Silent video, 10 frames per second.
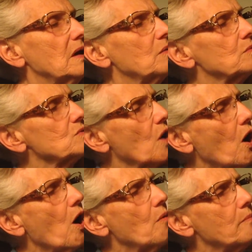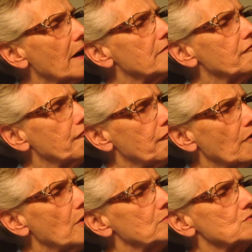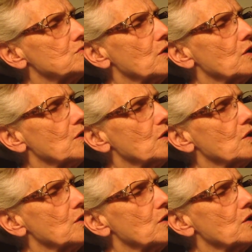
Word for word: It was all my fault,